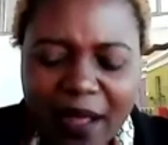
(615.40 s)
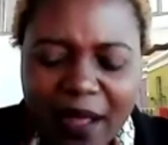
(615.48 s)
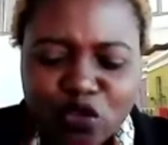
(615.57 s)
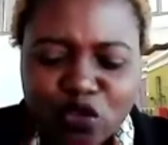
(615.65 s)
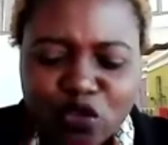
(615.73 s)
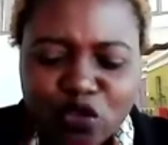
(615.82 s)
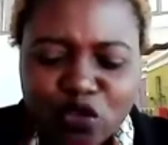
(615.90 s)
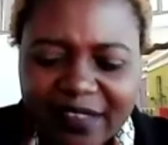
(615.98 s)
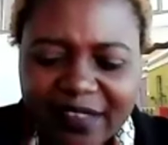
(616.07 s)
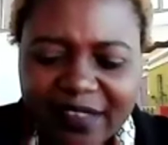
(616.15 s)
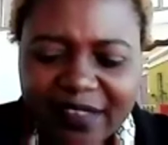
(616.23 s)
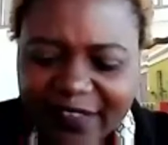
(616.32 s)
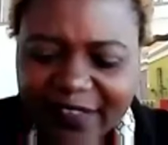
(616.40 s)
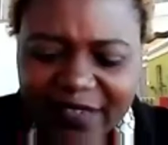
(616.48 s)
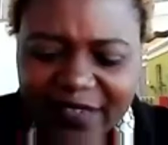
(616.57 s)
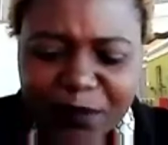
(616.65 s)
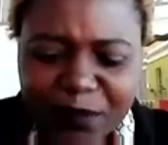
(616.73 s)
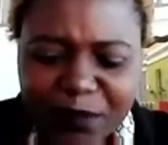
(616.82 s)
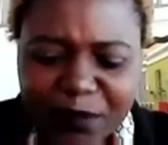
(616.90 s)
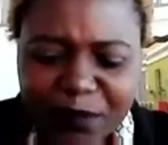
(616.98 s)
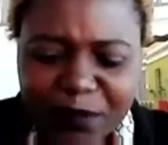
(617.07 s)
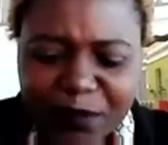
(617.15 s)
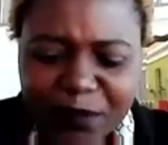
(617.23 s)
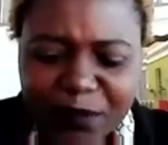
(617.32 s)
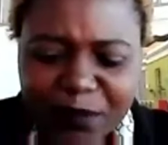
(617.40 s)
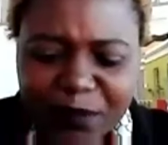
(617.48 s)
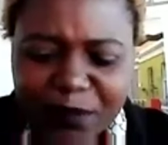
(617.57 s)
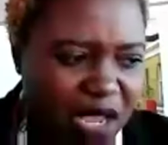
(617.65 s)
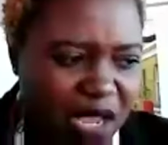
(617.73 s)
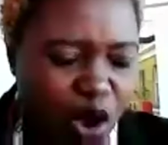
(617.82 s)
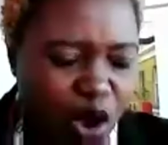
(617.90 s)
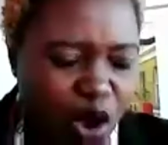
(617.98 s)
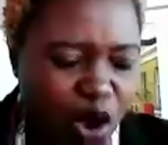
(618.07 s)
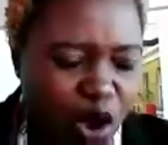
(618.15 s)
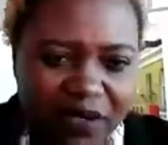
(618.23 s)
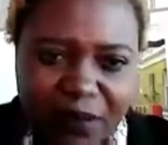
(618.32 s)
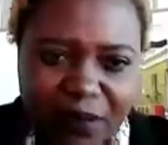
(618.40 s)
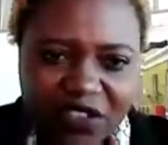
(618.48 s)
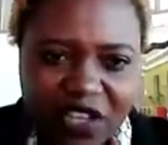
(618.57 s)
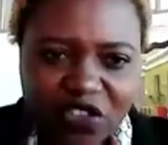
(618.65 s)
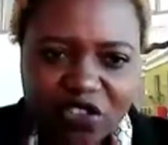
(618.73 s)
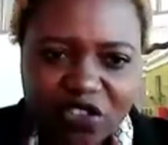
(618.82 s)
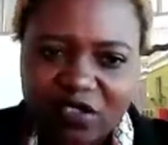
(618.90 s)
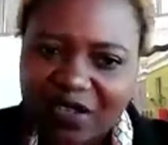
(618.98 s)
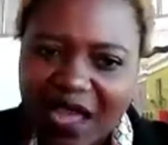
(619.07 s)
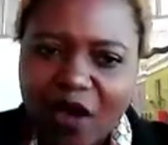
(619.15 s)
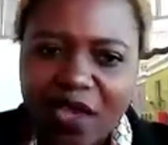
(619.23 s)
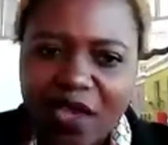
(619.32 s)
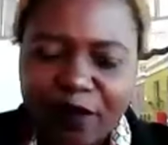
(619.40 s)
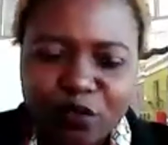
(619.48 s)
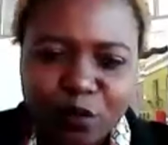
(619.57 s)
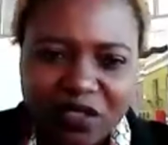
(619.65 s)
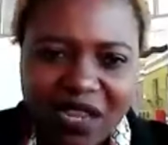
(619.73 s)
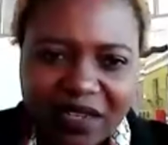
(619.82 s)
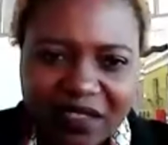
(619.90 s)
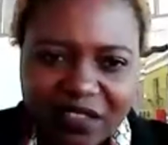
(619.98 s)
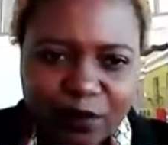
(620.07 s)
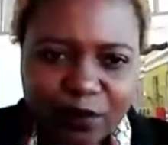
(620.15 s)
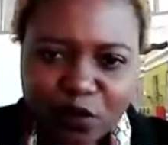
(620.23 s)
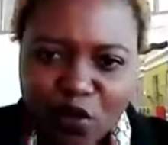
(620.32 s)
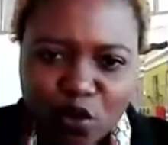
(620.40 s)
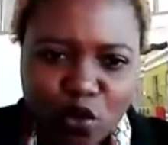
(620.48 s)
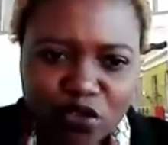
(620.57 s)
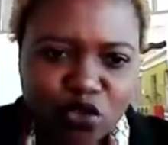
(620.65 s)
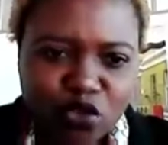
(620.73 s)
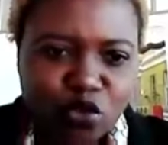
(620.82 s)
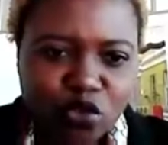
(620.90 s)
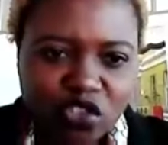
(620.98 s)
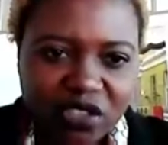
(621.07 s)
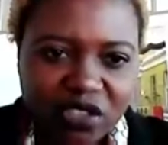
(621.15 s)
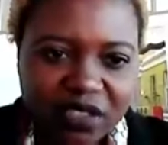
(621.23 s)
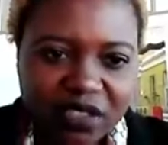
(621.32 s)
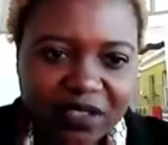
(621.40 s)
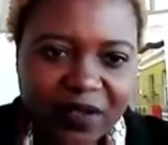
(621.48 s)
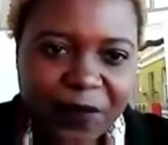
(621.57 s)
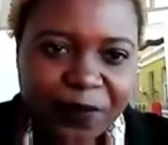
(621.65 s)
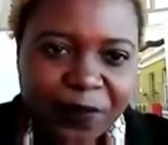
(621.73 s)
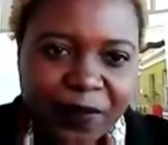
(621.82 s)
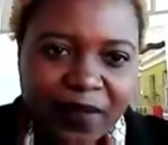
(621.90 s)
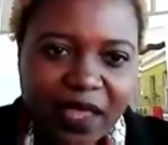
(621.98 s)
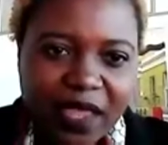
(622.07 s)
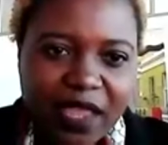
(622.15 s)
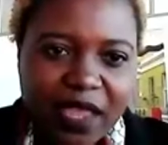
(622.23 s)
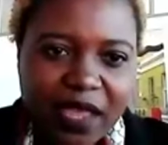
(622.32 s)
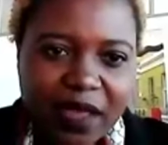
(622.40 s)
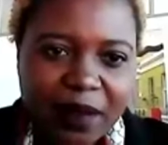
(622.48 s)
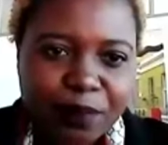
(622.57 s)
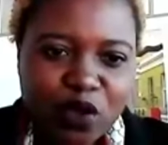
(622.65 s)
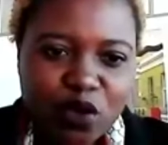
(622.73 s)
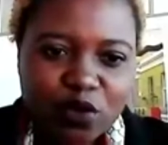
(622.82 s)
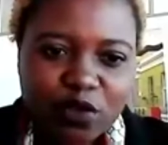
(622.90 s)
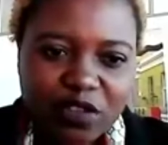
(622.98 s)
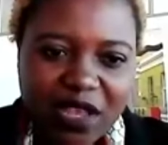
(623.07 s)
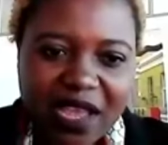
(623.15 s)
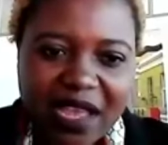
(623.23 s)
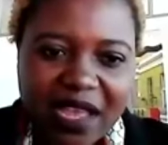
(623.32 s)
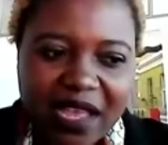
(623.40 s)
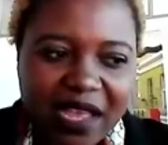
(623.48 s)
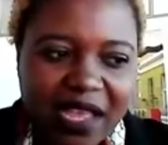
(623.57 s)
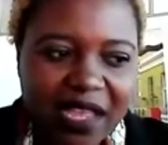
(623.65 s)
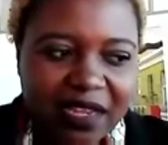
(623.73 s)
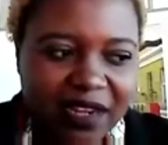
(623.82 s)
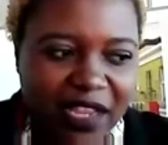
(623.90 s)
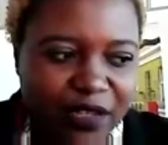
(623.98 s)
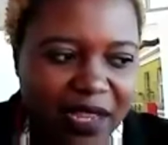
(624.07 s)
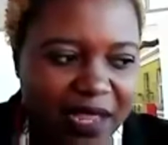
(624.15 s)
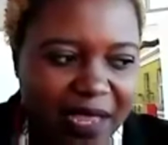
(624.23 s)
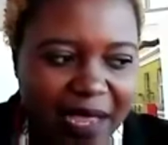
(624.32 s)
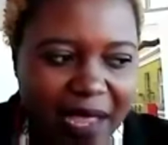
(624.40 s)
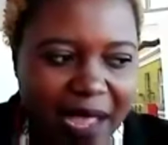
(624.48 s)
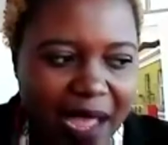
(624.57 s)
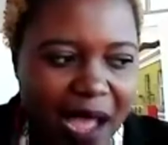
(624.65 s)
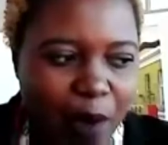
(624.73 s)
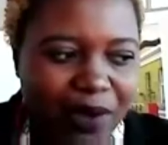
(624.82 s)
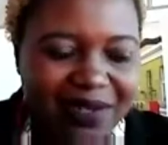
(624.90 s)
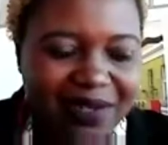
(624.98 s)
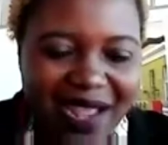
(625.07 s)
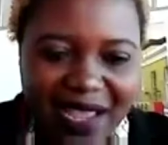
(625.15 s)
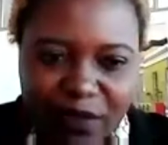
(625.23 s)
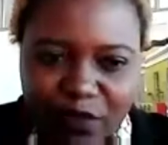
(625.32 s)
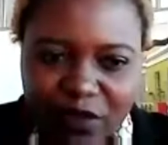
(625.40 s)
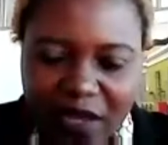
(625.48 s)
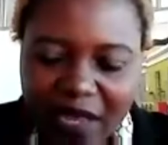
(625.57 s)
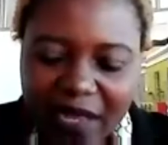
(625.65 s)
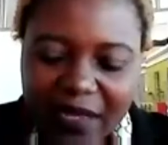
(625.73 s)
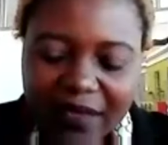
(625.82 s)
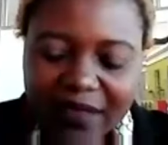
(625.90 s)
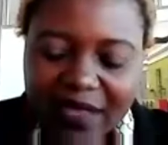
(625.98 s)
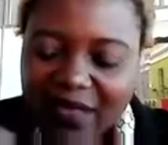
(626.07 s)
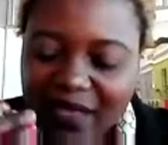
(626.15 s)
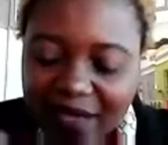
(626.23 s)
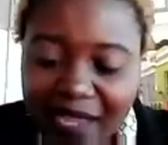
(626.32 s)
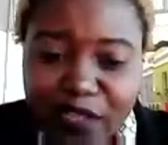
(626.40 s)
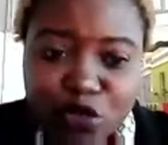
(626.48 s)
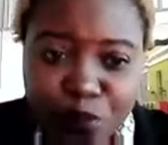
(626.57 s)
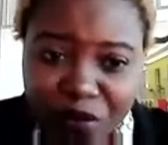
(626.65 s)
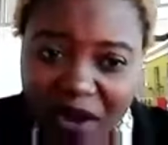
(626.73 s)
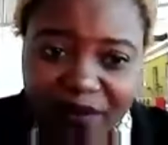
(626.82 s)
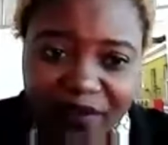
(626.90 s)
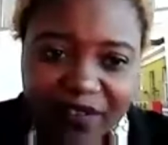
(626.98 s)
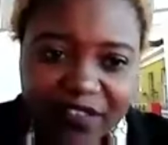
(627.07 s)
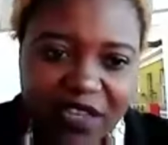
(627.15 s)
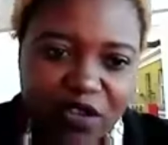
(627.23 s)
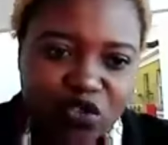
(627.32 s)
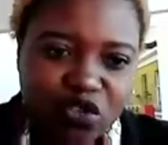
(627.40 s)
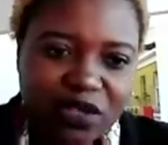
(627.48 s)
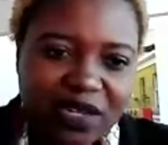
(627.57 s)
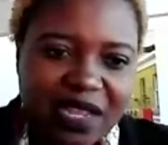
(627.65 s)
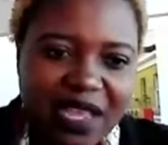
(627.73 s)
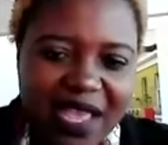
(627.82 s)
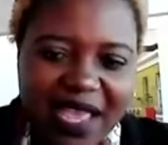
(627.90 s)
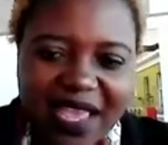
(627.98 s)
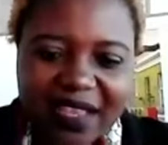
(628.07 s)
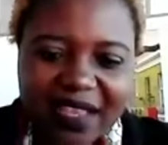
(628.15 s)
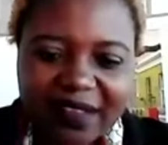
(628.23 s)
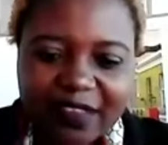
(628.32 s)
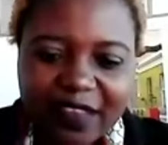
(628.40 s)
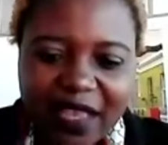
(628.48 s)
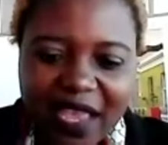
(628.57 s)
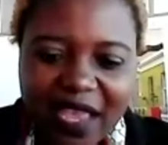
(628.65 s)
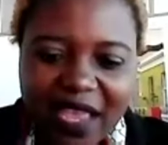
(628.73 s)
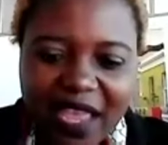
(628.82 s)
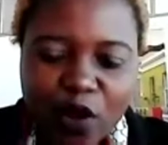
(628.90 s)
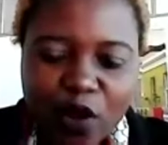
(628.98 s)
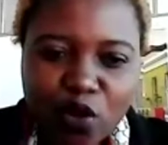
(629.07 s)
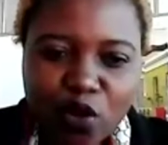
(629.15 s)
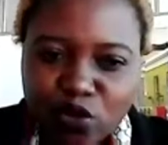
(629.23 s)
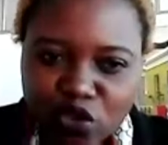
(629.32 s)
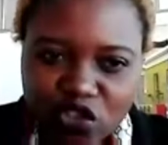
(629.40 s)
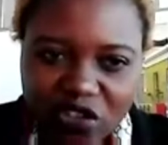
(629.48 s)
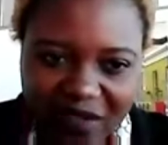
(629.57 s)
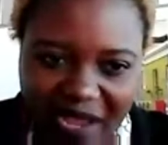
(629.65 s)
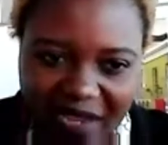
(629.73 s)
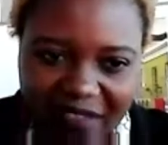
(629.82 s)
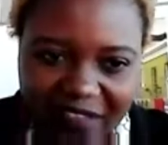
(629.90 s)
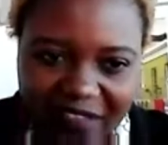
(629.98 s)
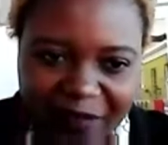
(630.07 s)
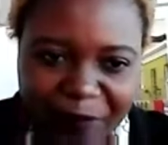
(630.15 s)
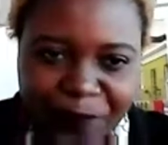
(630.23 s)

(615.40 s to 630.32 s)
there are certain limitations, but all limitations now have to be done in terms of the constitution, because right, our rights, the right to privacy actually is a constitutional right,